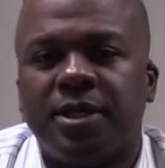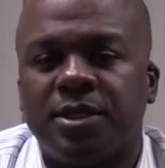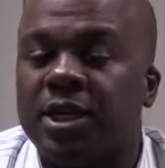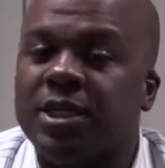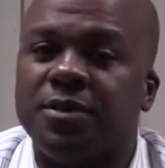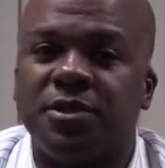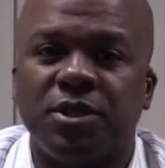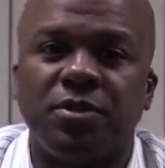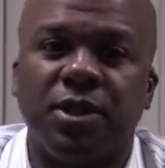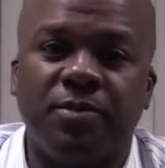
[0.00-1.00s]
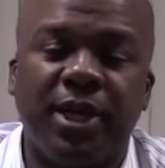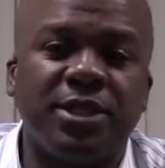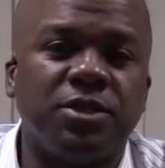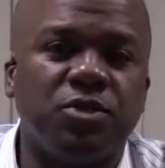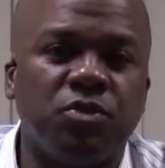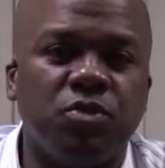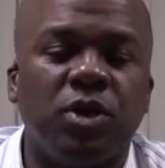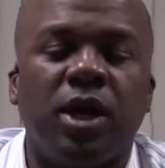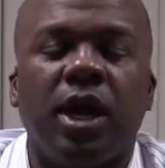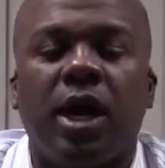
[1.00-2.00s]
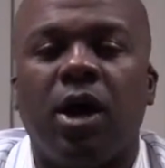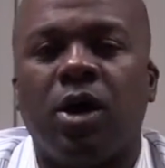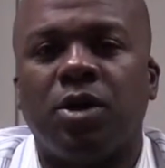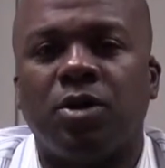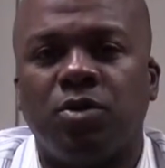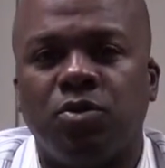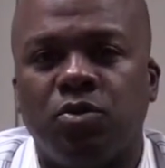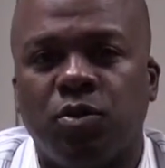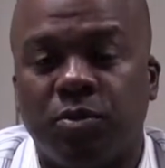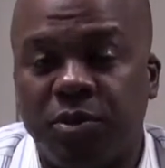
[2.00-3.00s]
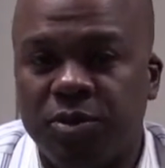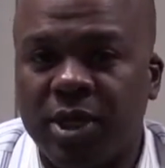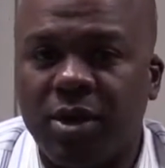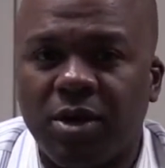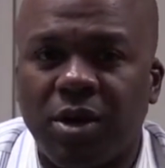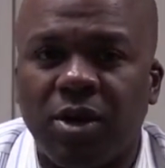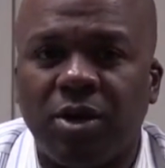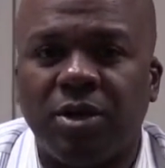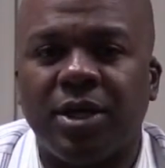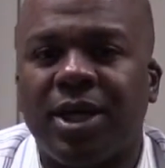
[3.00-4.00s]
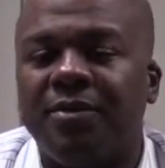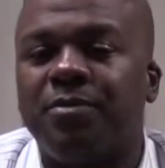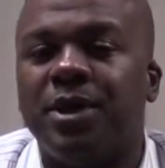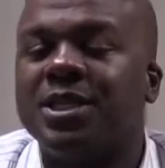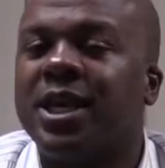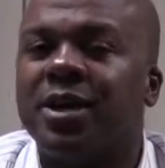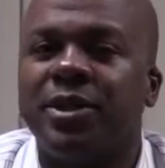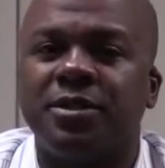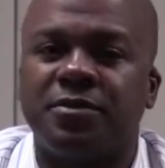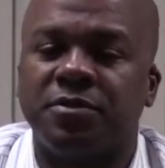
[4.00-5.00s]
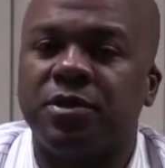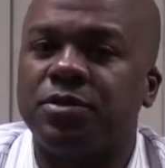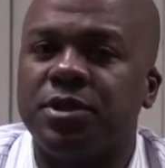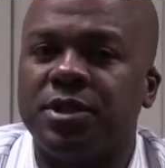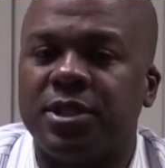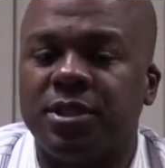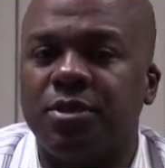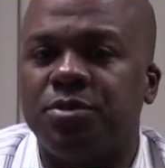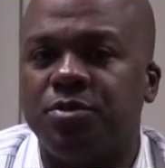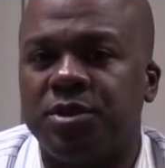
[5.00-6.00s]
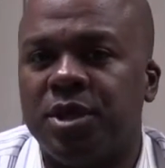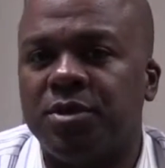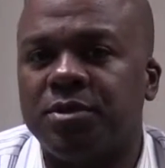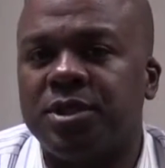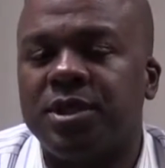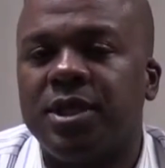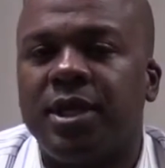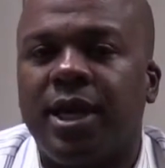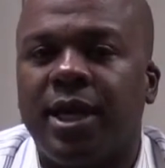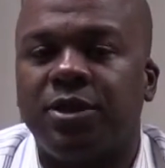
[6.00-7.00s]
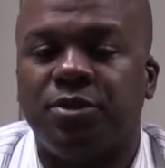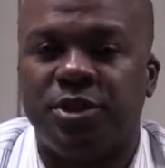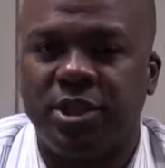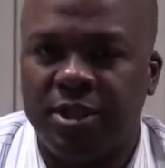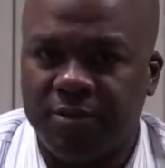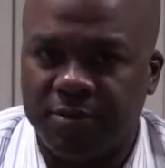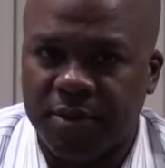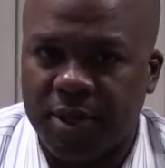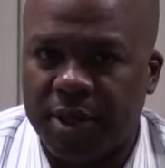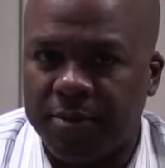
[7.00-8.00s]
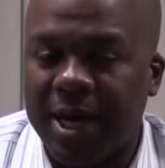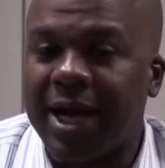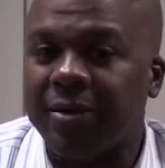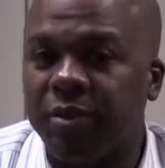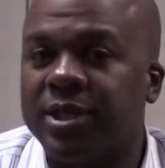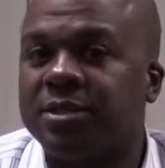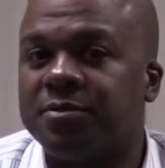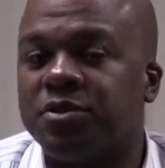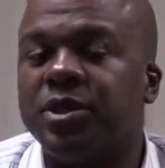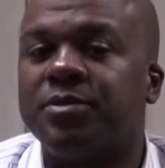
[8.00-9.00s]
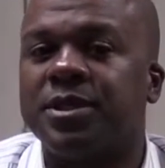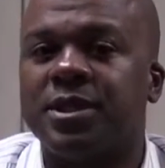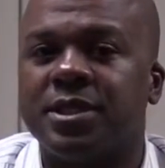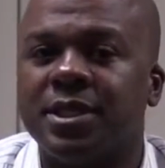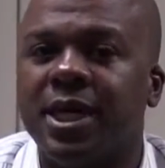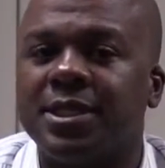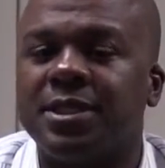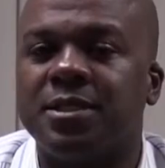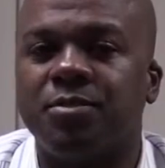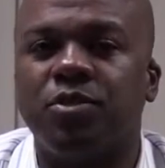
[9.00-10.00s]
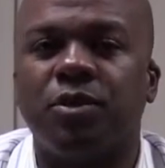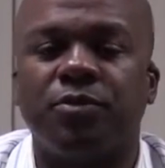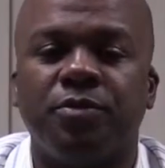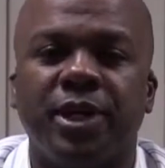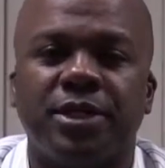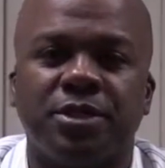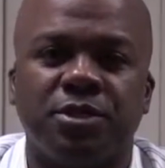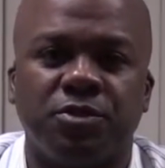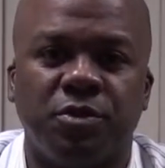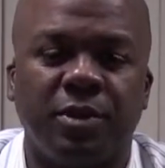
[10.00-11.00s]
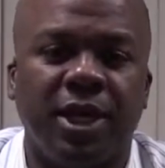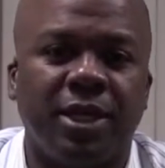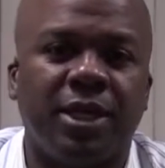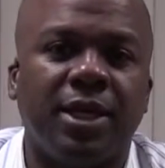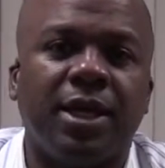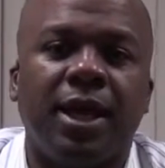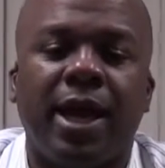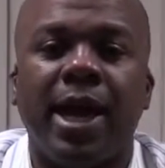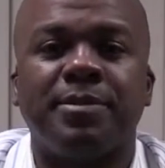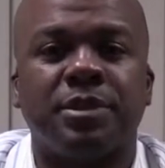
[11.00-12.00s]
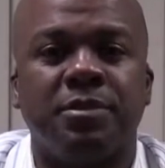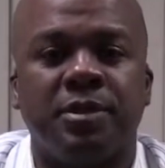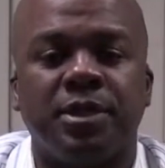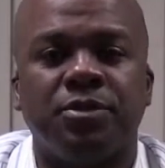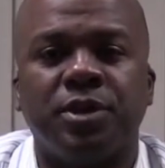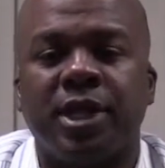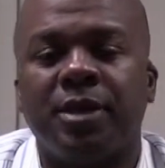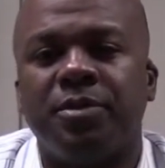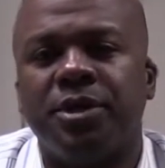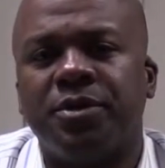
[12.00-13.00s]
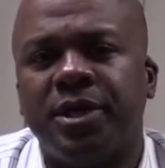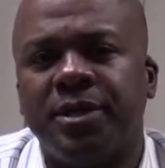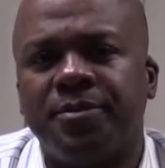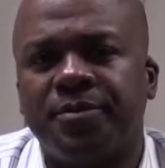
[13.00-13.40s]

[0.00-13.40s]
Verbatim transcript: Studies have shown that patients who are who abuse alcohol have much higher rates of cirrhosis than those who don't. And to achieve uh, high rates of treatment success, it's important for patients to remain abstinent during that period.